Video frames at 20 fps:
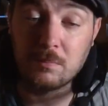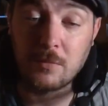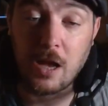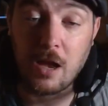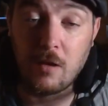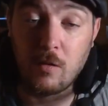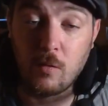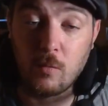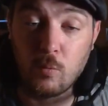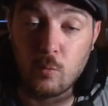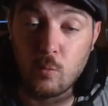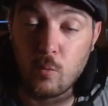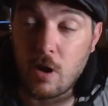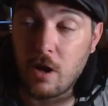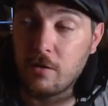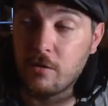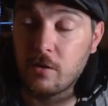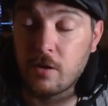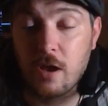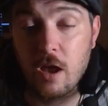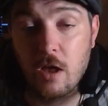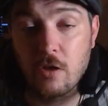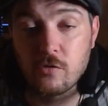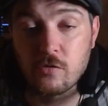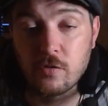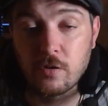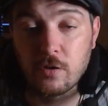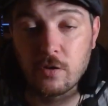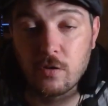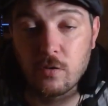I'll watch The
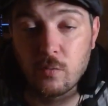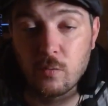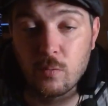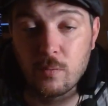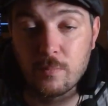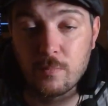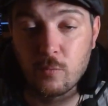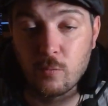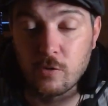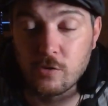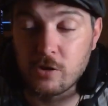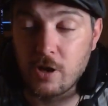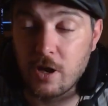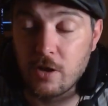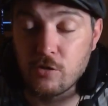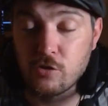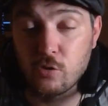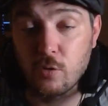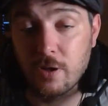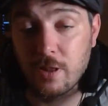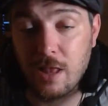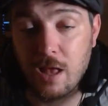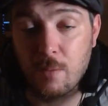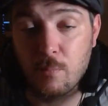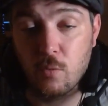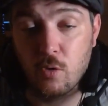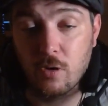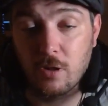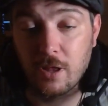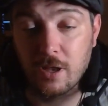Conjuring 2, which I enjoy a lot more,